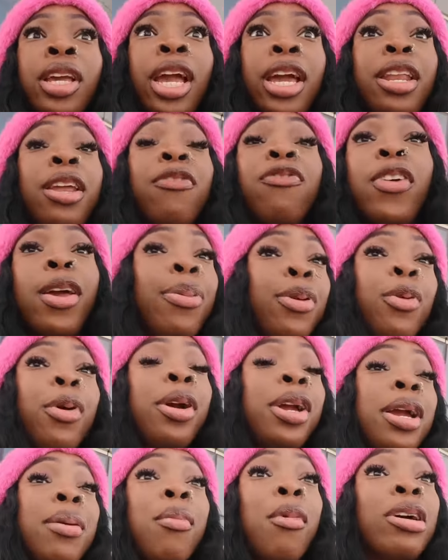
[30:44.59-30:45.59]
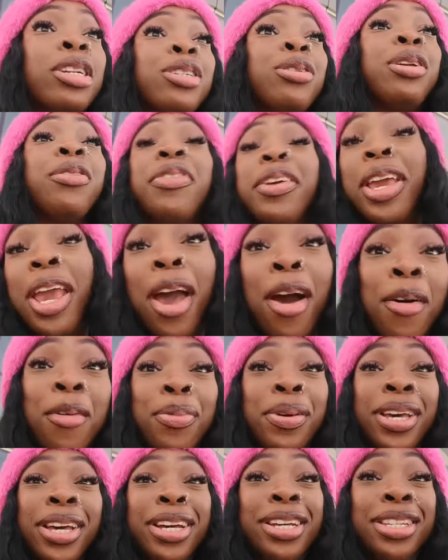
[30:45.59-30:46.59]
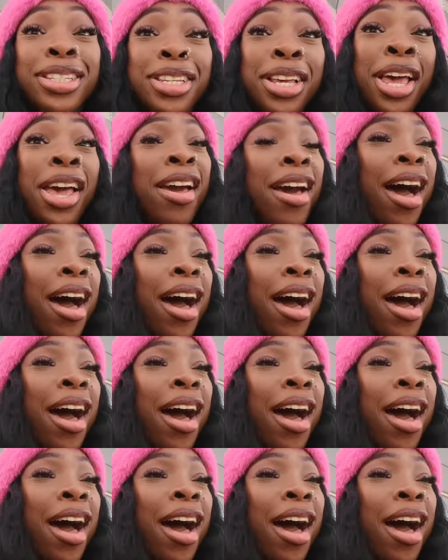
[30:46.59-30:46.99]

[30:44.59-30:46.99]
And in February and March don't even count because